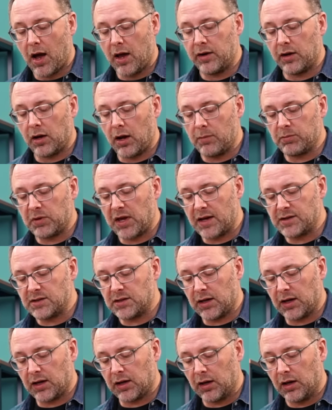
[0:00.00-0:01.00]
and I'm
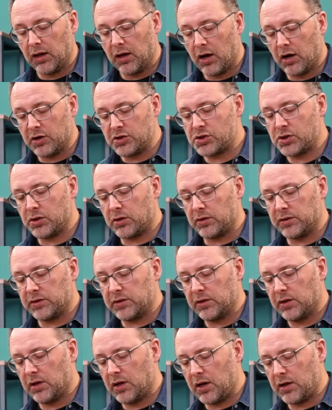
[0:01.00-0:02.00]
getting a shot
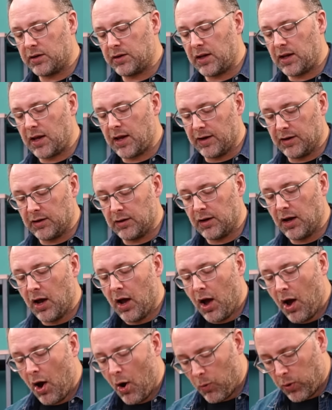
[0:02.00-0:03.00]
at the end,
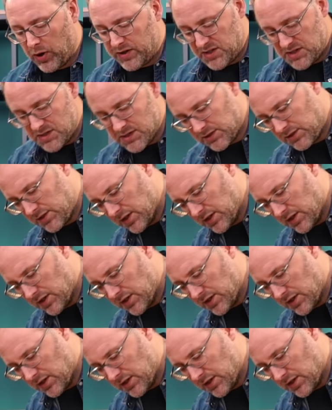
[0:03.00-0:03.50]
which is